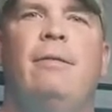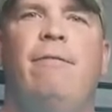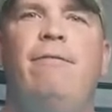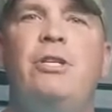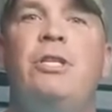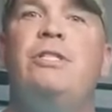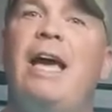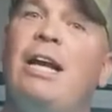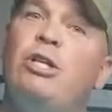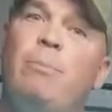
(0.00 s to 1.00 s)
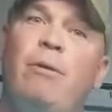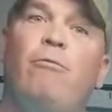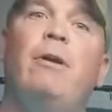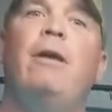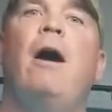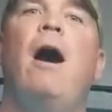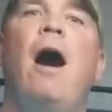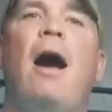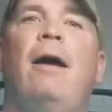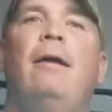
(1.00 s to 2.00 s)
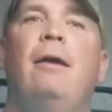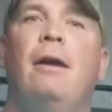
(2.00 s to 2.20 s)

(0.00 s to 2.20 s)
the fishing's actually been really hot